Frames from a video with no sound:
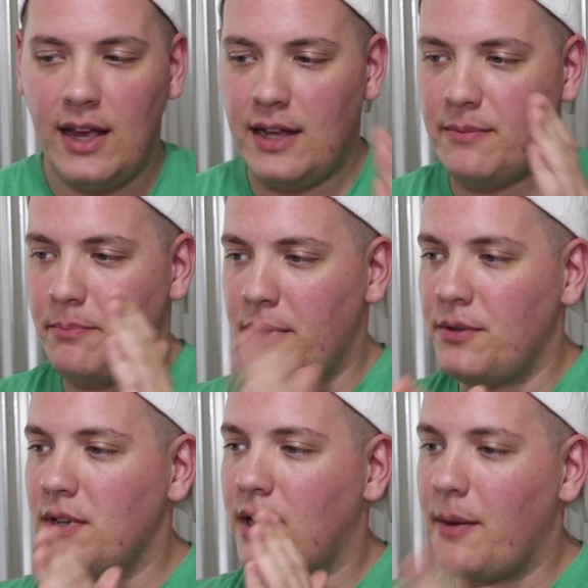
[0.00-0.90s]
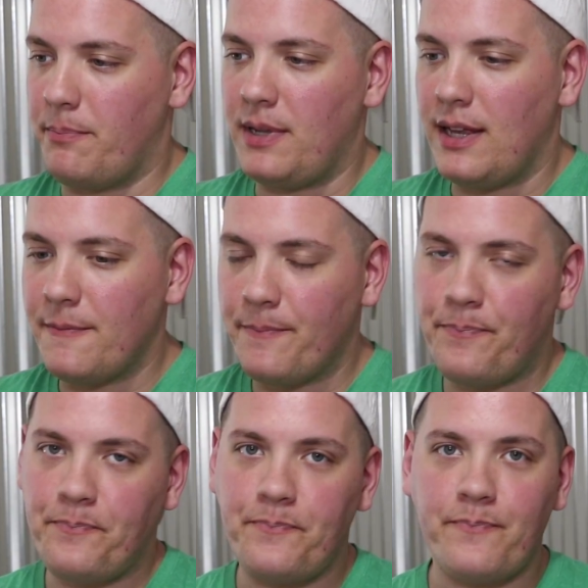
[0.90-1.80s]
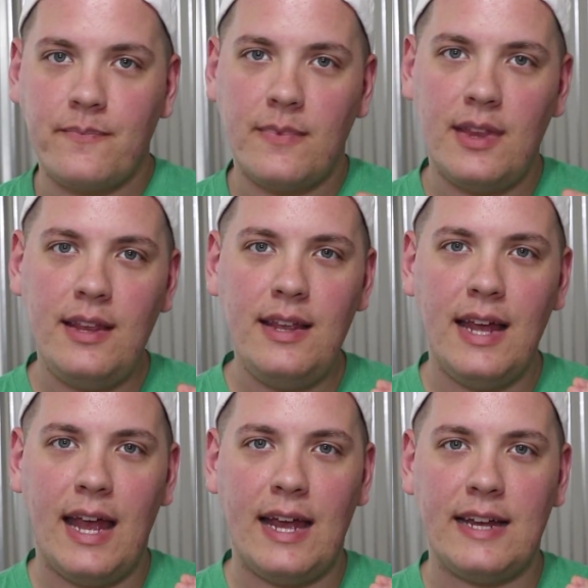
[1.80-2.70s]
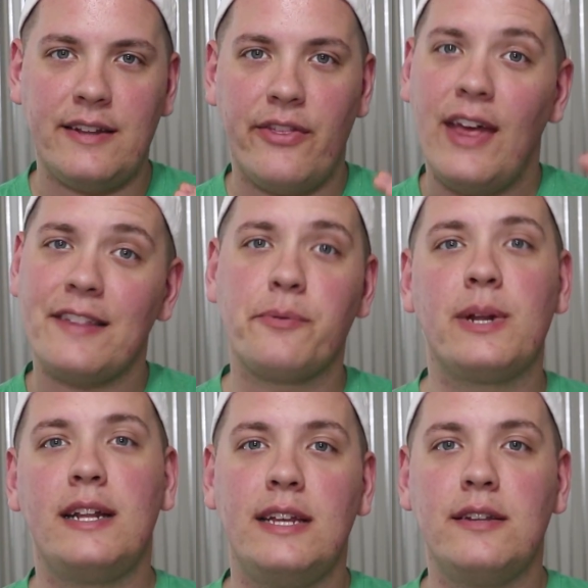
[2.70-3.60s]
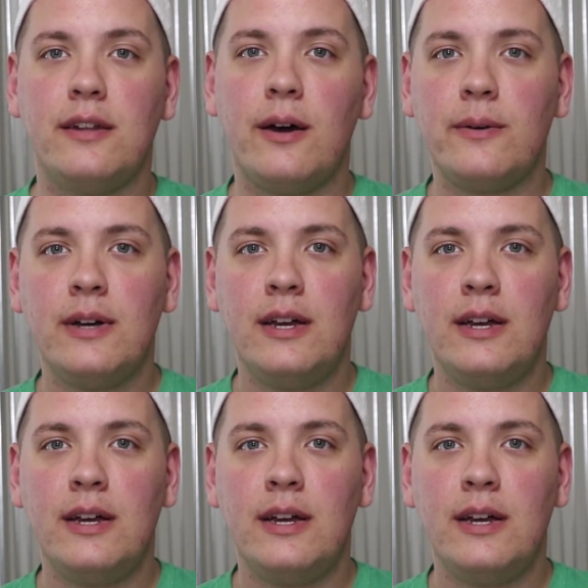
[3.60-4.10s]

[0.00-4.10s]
and build a company. And that's what I need to know.